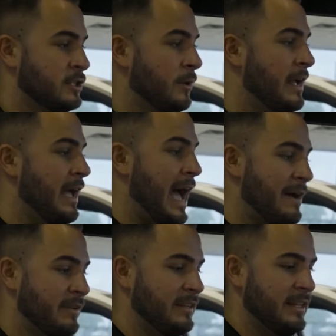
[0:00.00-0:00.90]
So
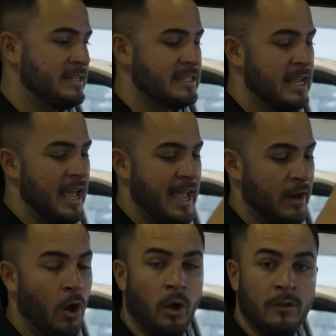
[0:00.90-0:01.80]
having this
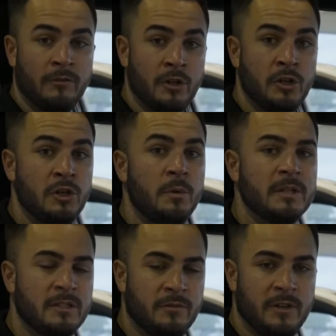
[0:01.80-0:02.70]
and all of the
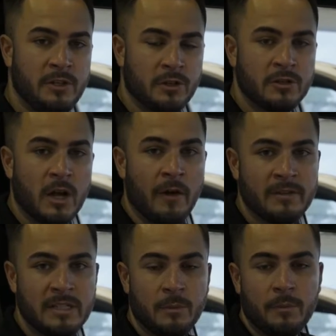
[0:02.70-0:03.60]
newest features
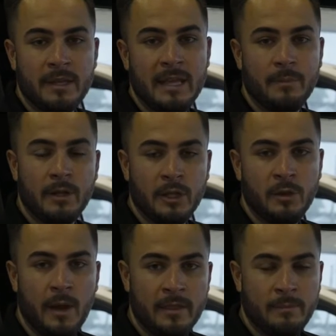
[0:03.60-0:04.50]
obviously will be keeping
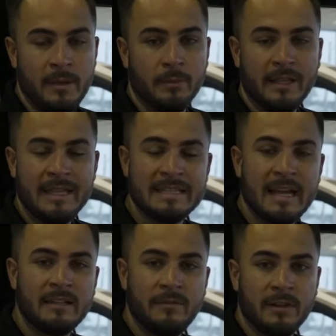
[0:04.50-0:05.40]
you and the people
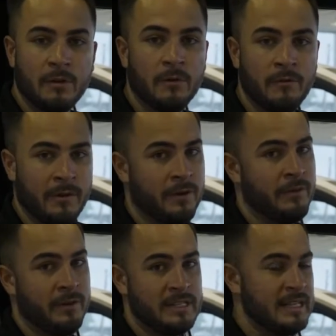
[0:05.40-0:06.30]
inside the vehicle very,
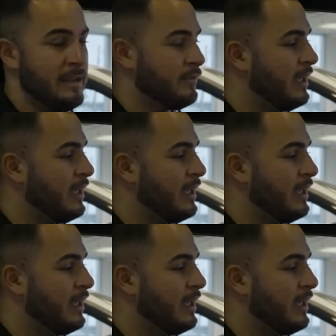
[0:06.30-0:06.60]
very safe.